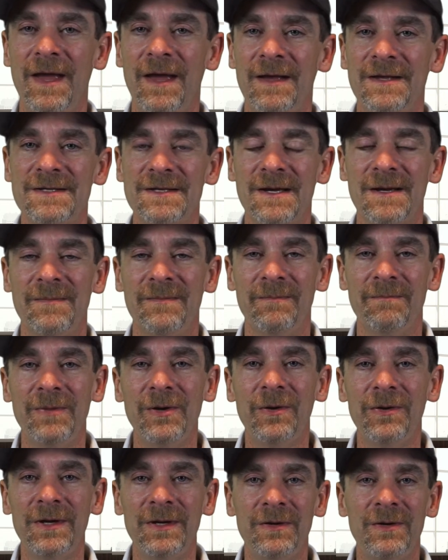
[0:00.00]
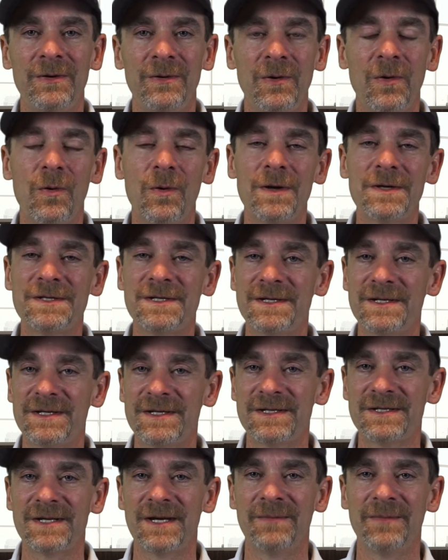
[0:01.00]
as I'm building new
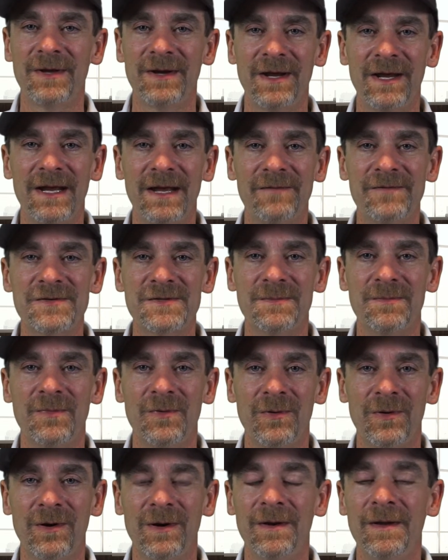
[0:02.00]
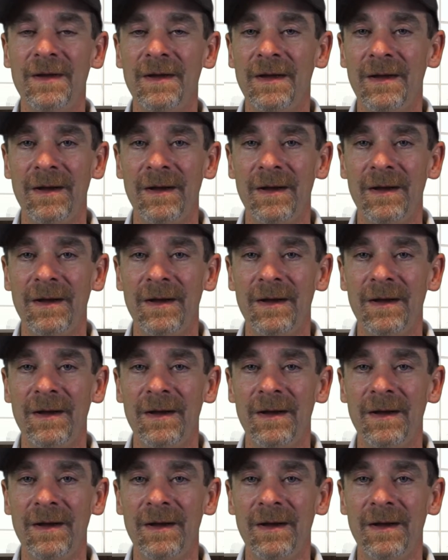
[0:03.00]
courses, I'm going to have some more